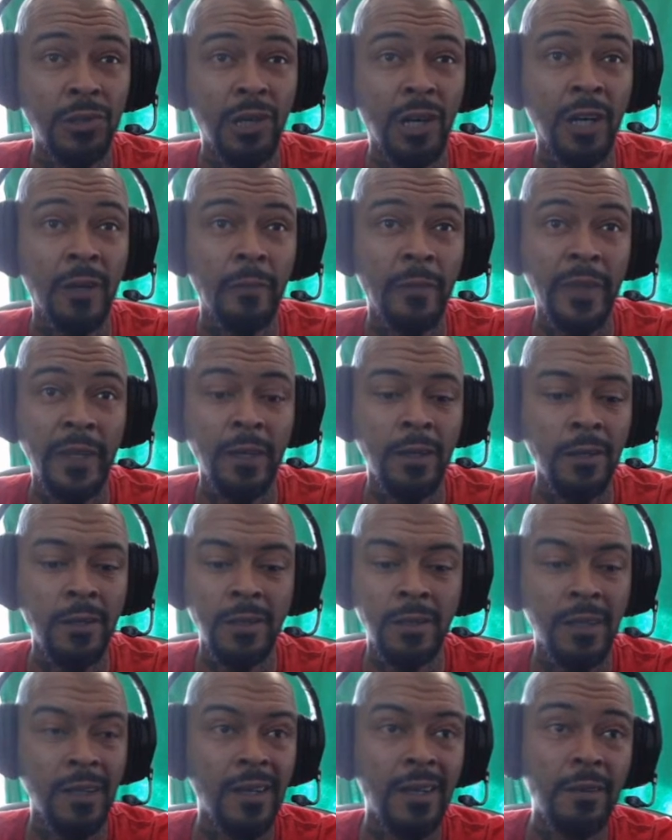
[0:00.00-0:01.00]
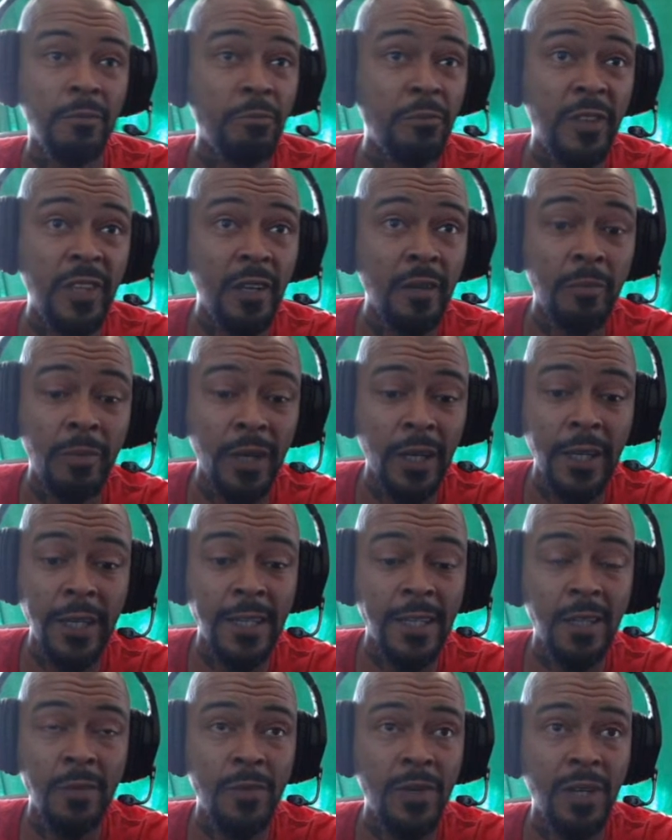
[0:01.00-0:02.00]
updates. The ability
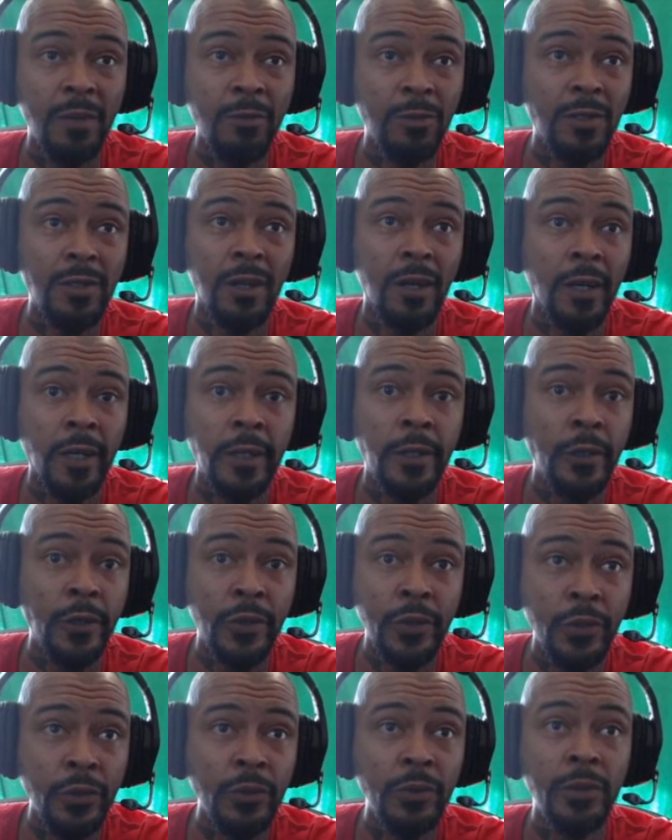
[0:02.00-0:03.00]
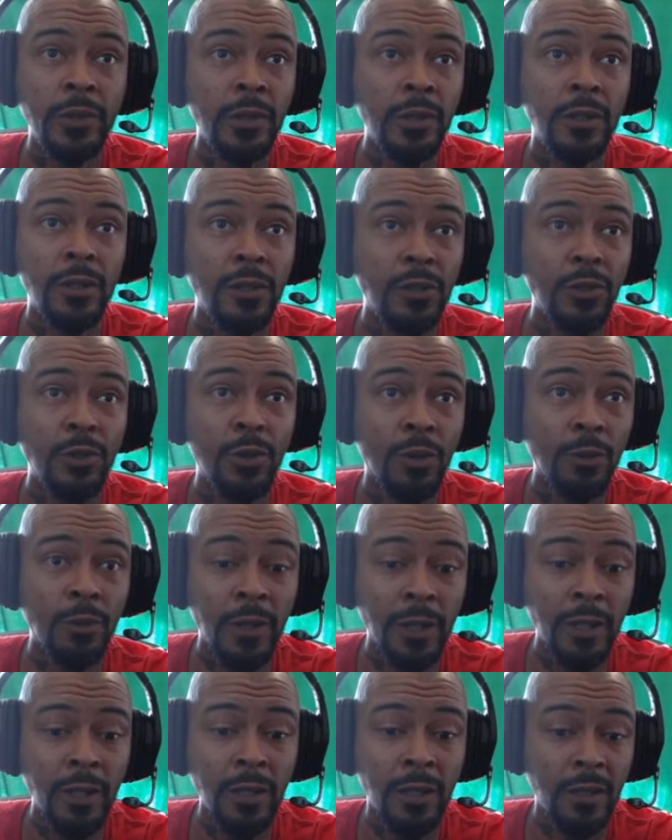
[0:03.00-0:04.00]
to be able to undo your
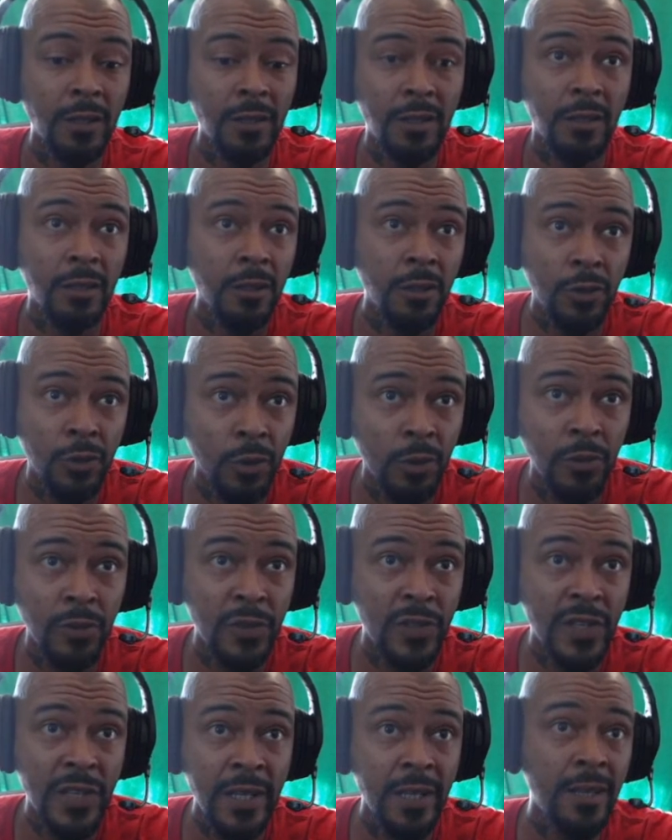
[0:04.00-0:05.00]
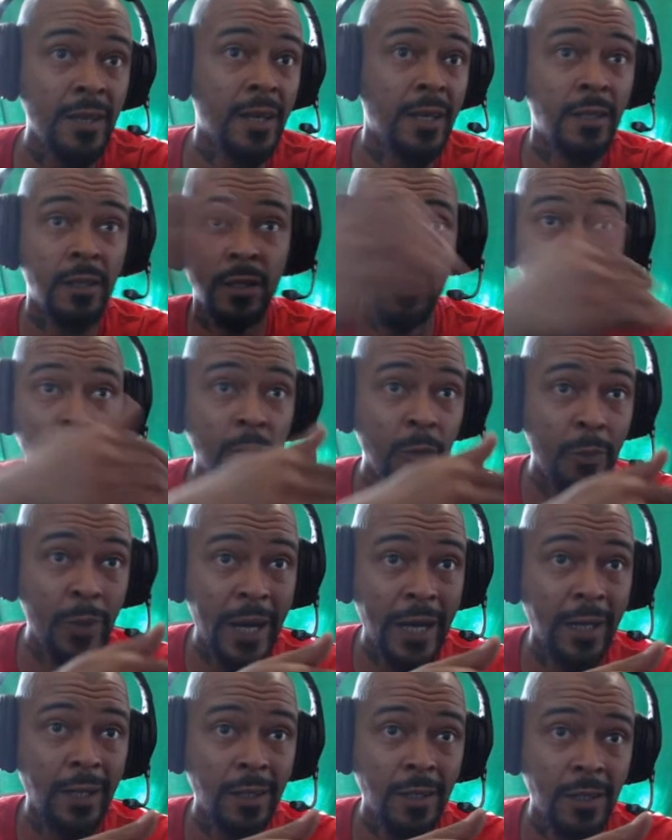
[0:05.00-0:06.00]
work, to Control Z and to go
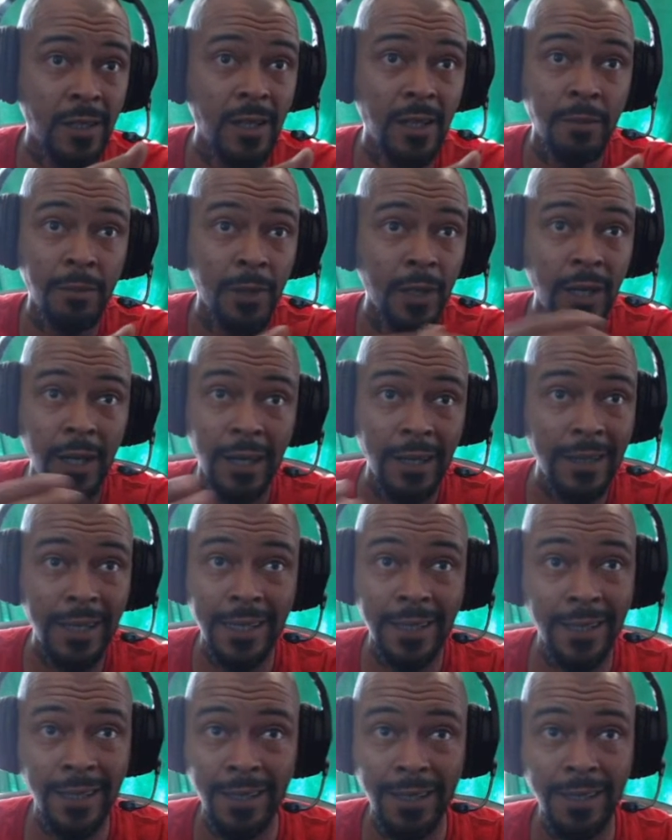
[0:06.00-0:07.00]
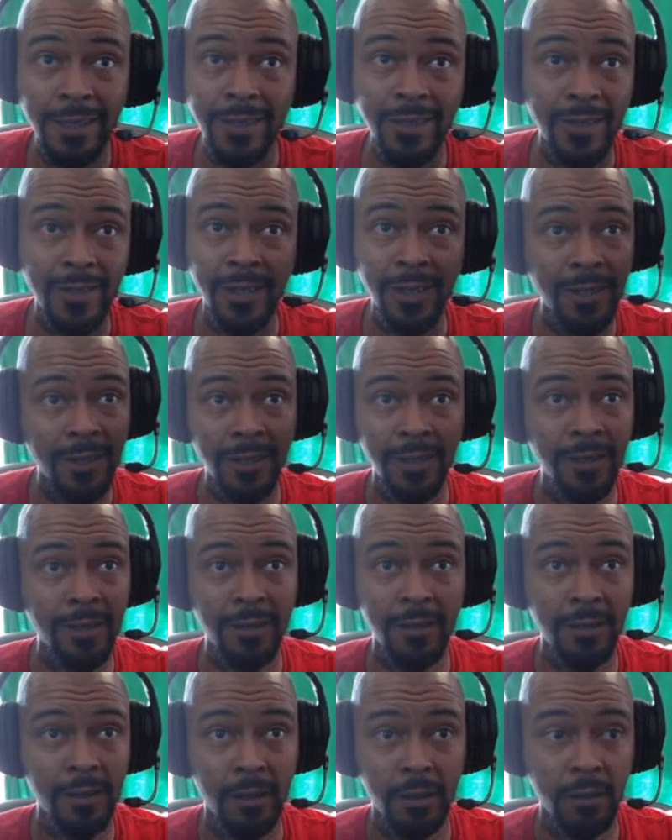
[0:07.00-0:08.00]
back a step, that didn't
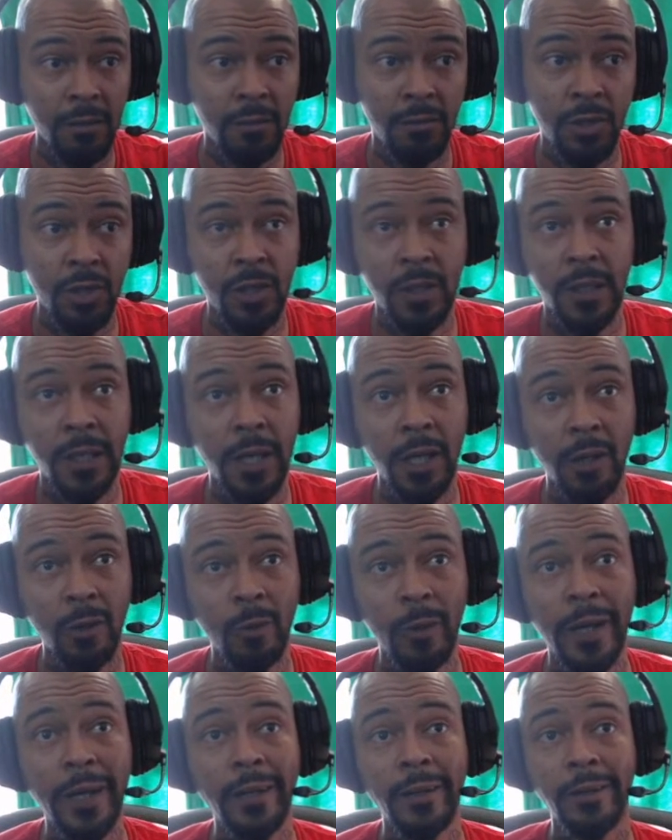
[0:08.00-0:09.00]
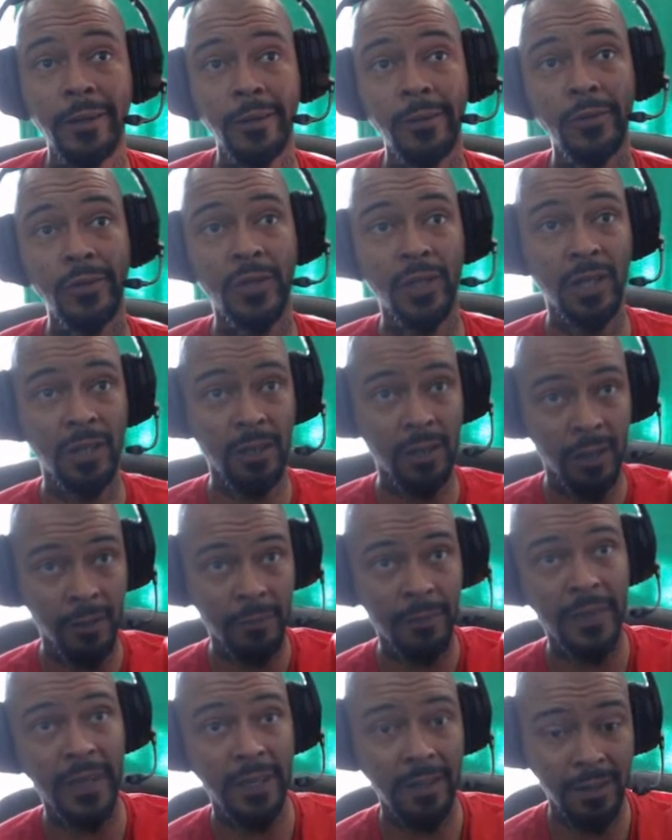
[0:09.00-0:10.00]
exist just a little while ago. So this
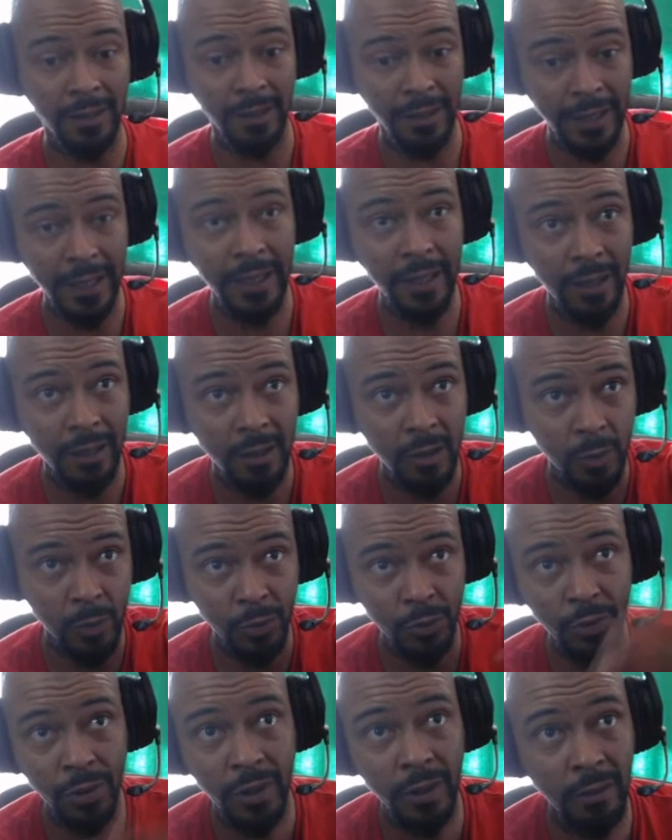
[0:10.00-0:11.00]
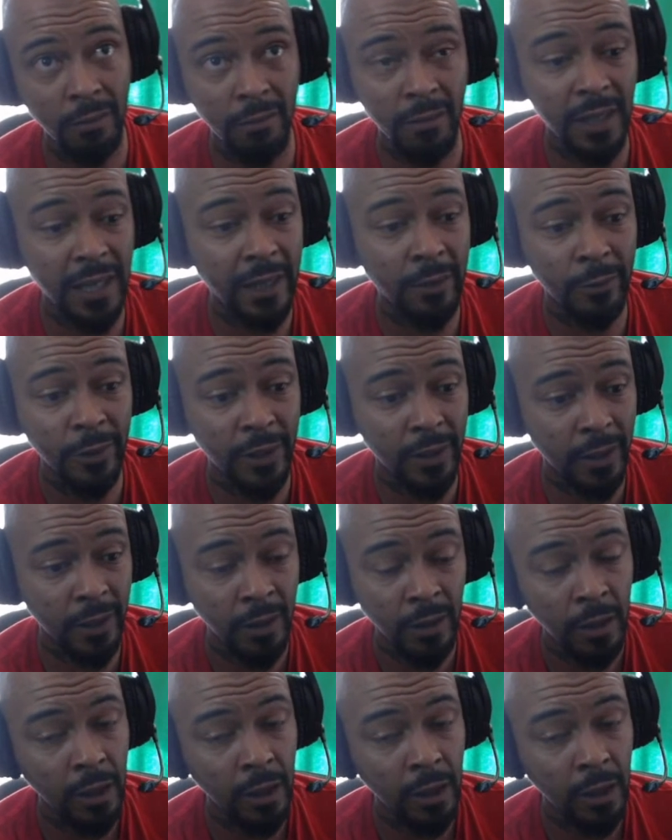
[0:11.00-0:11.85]
update today has brought that with it.